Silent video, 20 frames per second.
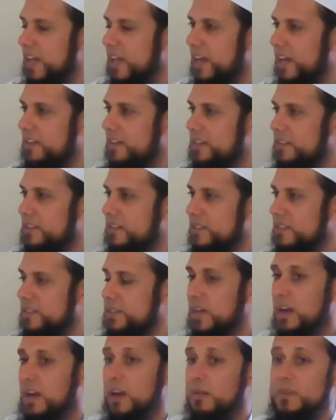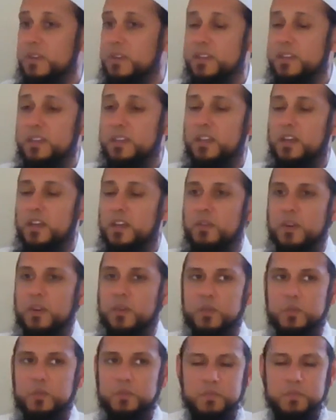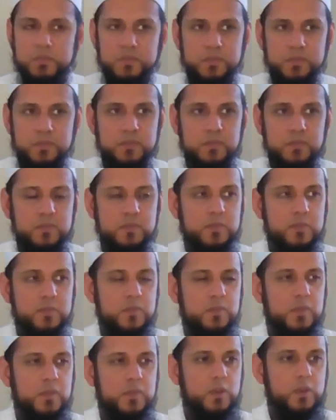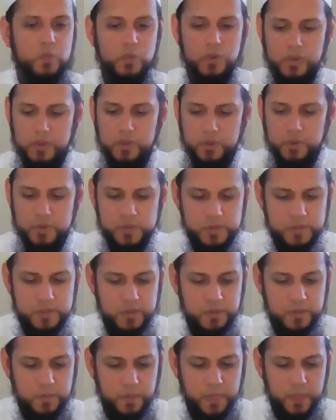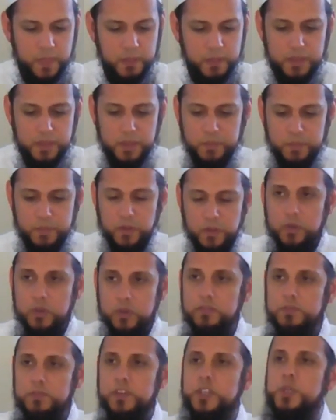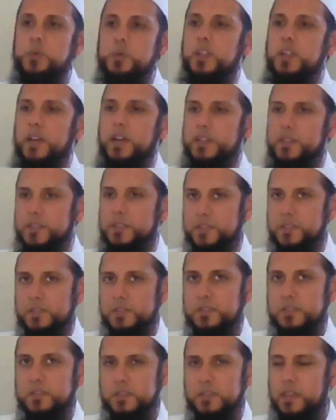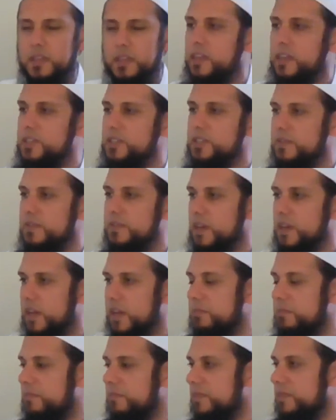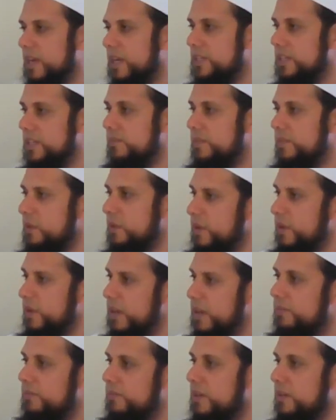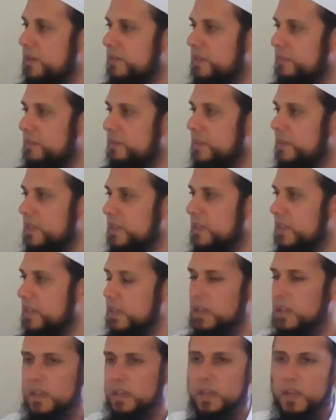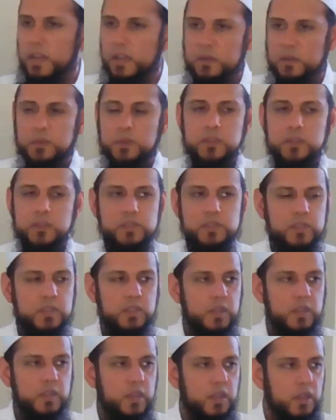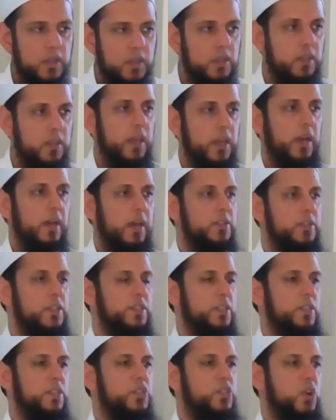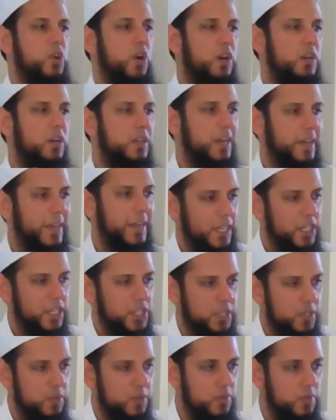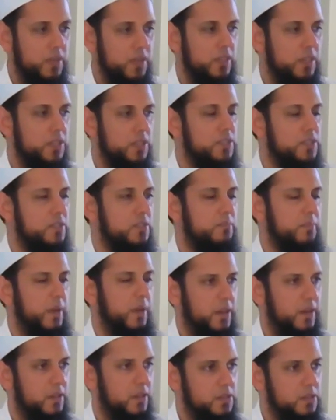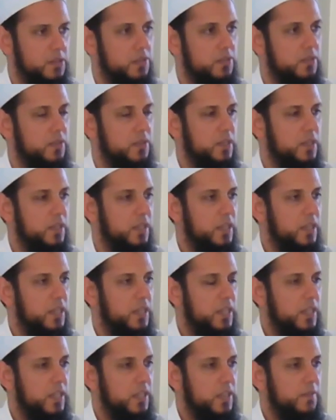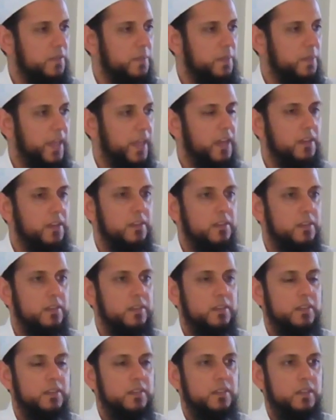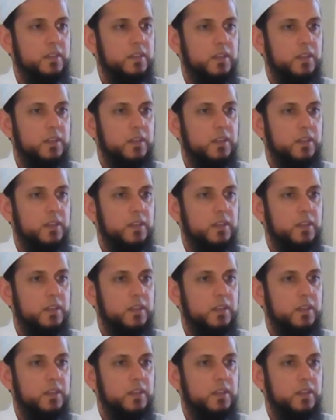And the Sahaba radiallahu anhum were those people who could visualize the things of the ghaib as if they were right in front of them. In other words, they had such a strong connection with these matters that